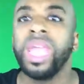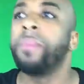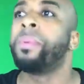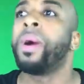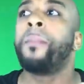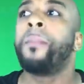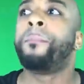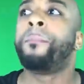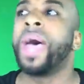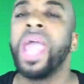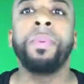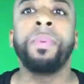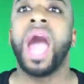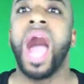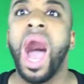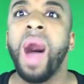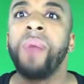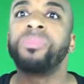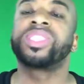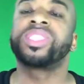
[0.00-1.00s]
But baby,
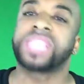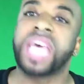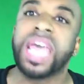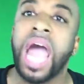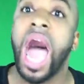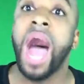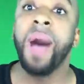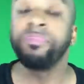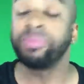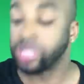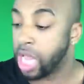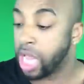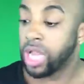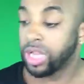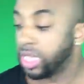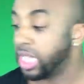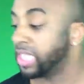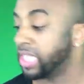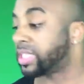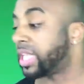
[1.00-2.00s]
I'm saying, I'm
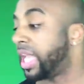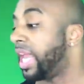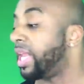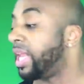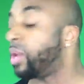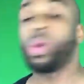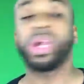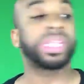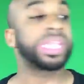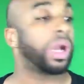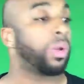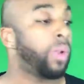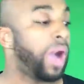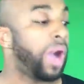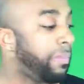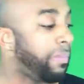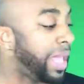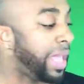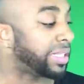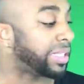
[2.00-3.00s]
listen, and what that
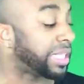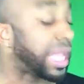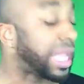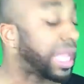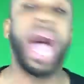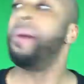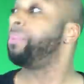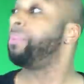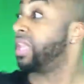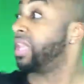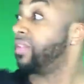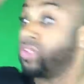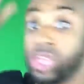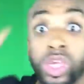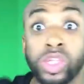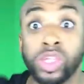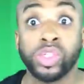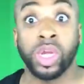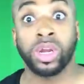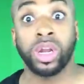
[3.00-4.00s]
white man said, I'm giving you
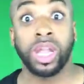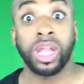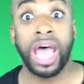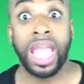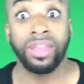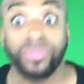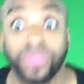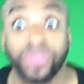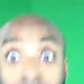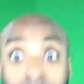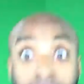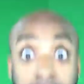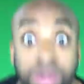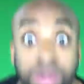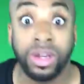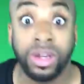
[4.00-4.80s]
eternal life here.